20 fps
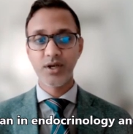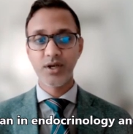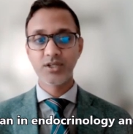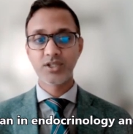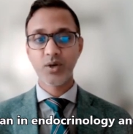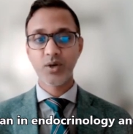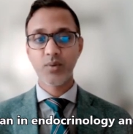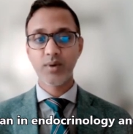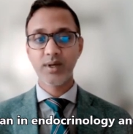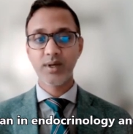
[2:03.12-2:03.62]

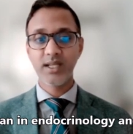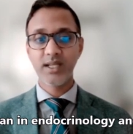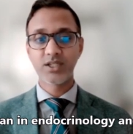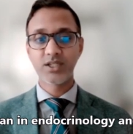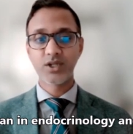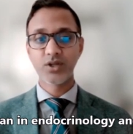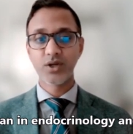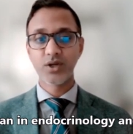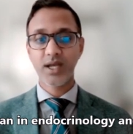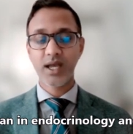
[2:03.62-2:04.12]
So we need
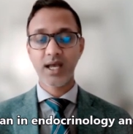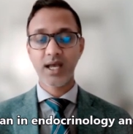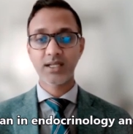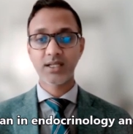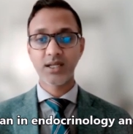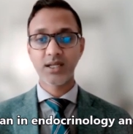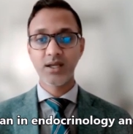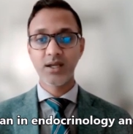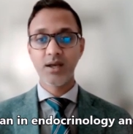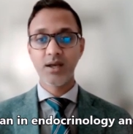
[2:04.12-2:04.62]
to look at
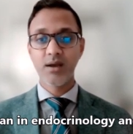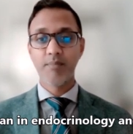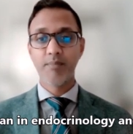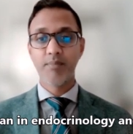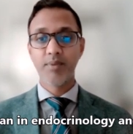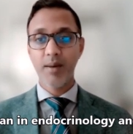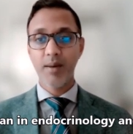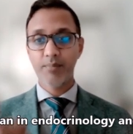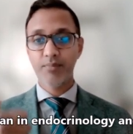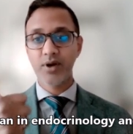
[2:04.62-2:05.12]

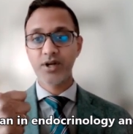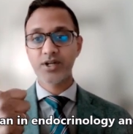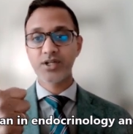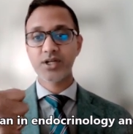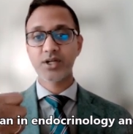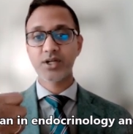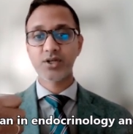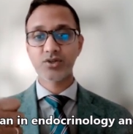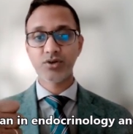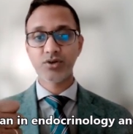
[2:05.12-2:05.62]
blood pressure
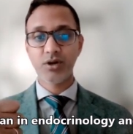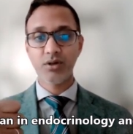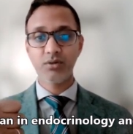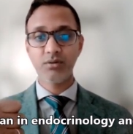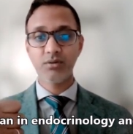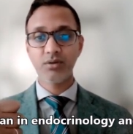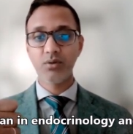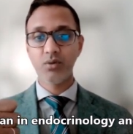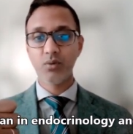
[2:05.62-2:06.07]
control,